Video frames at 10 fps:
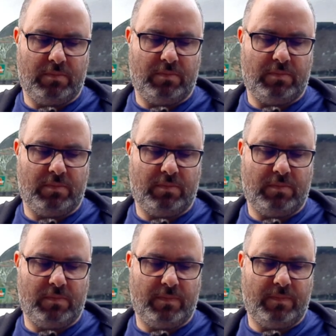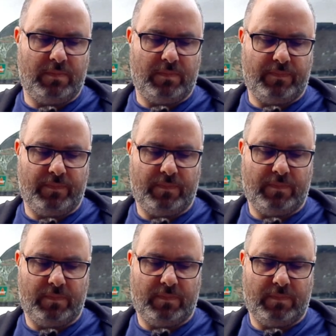
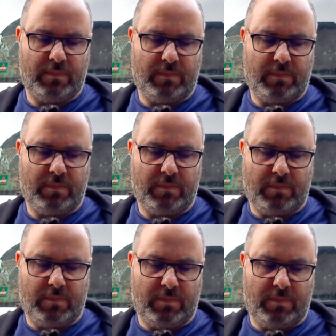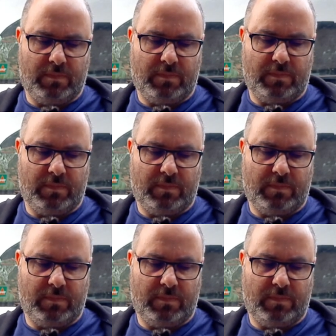(silence)